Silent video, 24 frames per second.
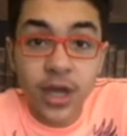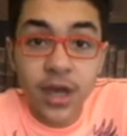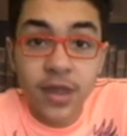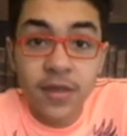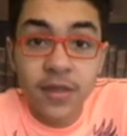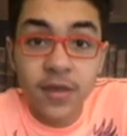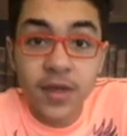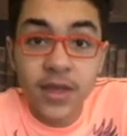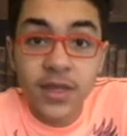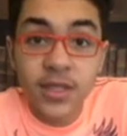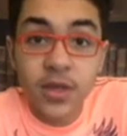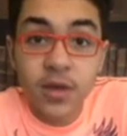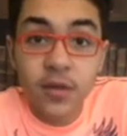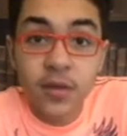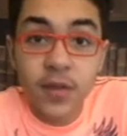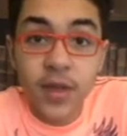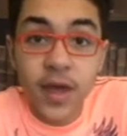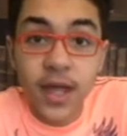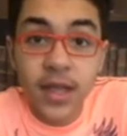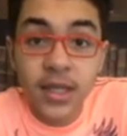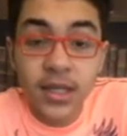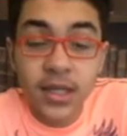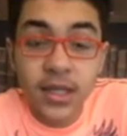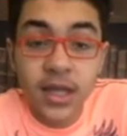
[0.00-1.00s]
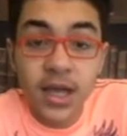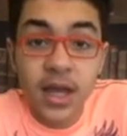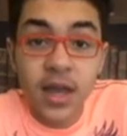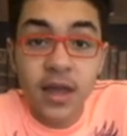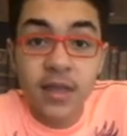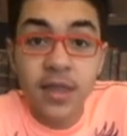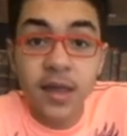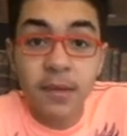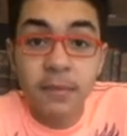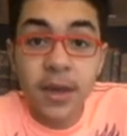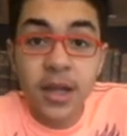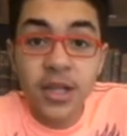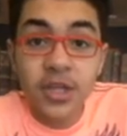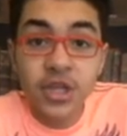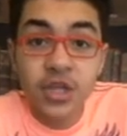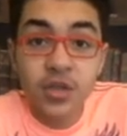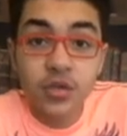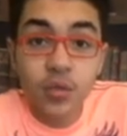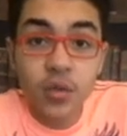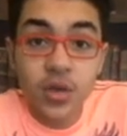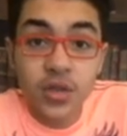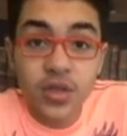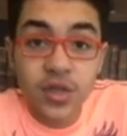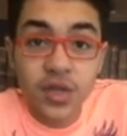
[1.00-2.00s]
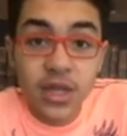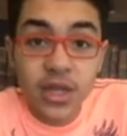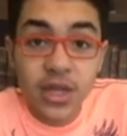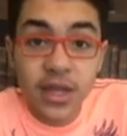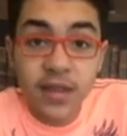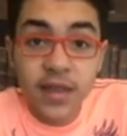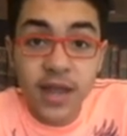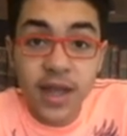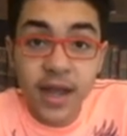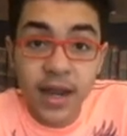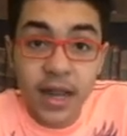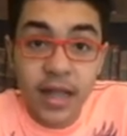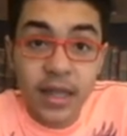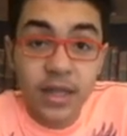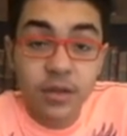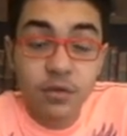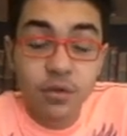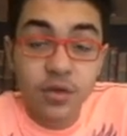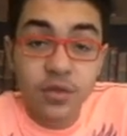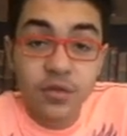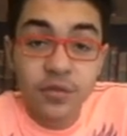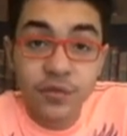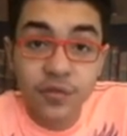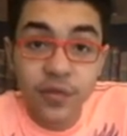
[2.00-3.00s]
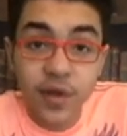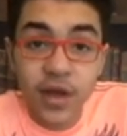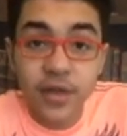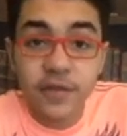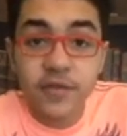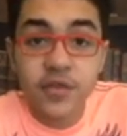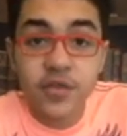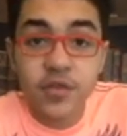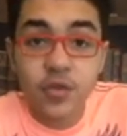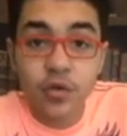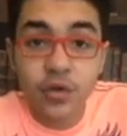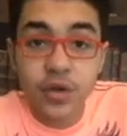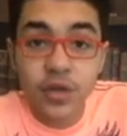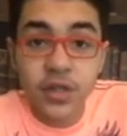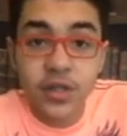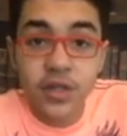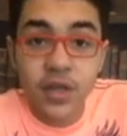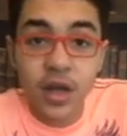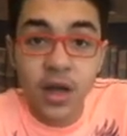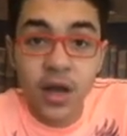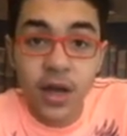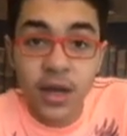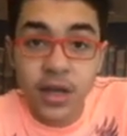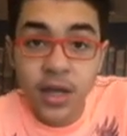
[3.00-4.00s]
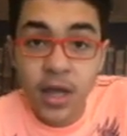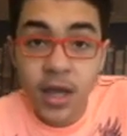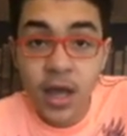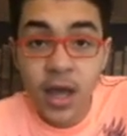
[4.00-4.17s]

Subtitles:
they saw that the mansion was really there, and it was 5 stories high,